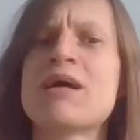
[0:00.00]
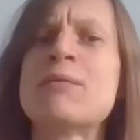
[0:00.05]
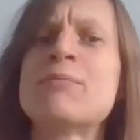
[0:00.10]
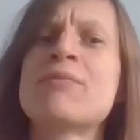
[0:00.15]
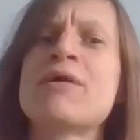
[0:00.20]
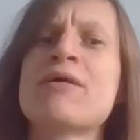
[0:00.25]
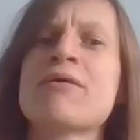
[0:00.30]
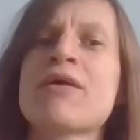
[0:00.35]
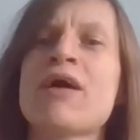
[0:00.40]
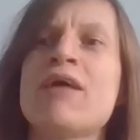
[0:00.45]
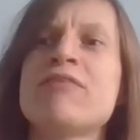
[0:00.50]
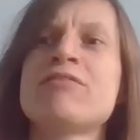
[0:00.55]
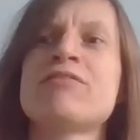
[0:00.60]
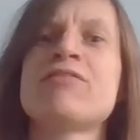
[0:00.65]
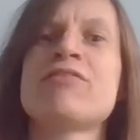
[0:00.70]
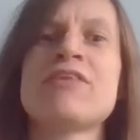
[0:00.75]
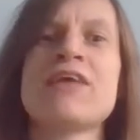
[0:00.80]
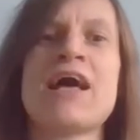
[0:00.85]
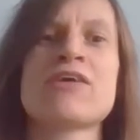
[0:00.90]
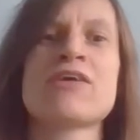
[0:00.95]
wraparound cover
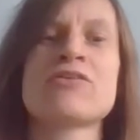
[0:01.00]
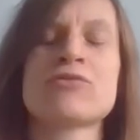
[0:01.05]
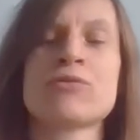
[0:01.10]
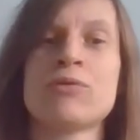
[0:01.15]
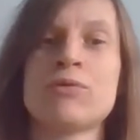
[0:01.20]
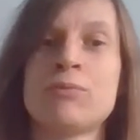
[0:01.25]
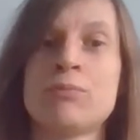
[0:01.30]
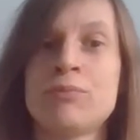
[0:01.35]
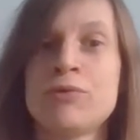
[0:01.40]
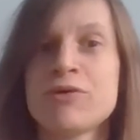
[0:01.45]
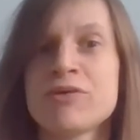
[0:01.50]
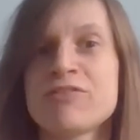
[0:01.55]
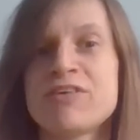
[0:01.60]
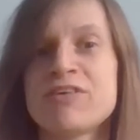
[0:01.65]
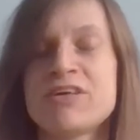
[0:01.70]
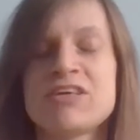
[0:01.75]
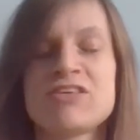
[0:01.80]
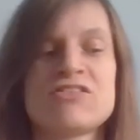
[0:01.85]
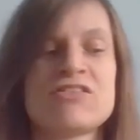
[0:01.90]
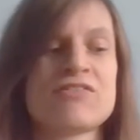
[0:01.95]
for the actual book
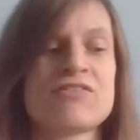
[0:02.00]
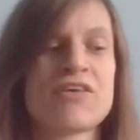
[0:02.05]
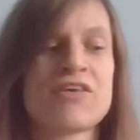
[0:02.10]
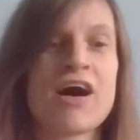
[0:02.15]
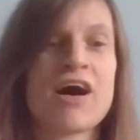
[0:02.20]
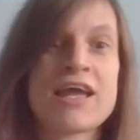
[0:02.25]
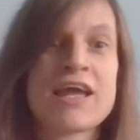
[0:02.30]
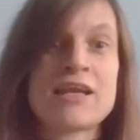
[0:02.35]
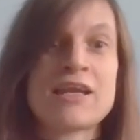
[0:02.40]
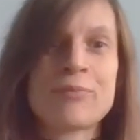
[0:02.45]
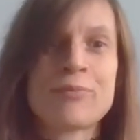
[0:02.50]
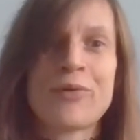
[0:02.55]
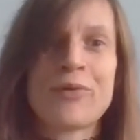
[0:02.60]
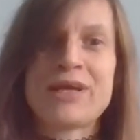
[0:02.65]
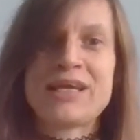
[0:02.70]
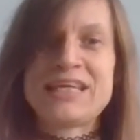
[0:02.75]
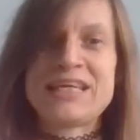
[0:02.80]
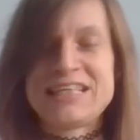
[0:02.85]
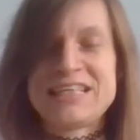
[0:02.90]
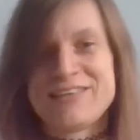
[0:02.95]
version for hyena
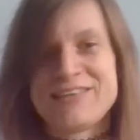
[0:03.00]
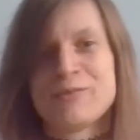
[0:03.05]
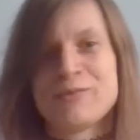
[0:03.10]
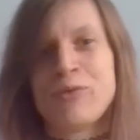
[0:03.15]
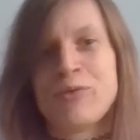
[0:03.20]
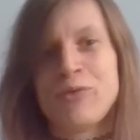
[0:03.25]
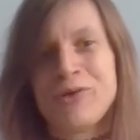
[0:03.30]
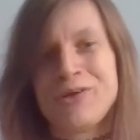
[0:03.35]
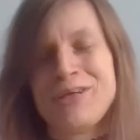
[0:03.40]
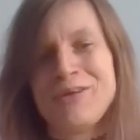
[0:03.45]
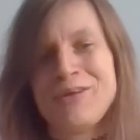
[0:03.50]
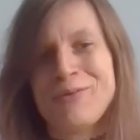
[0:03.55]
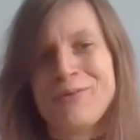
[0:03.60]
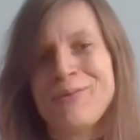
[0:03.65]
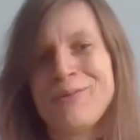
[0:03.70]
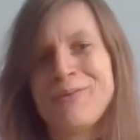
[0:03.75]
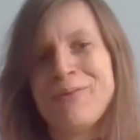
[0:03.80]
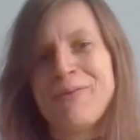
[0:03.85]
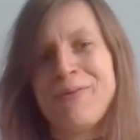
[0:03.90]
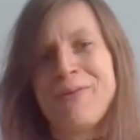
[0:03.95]
boy he's the one
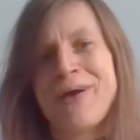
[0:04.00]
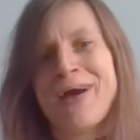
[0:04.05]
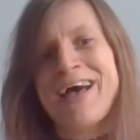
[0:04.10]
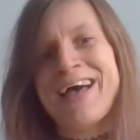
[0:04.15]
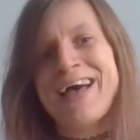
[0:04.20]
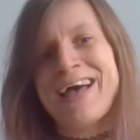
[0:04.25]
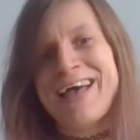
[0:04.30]
who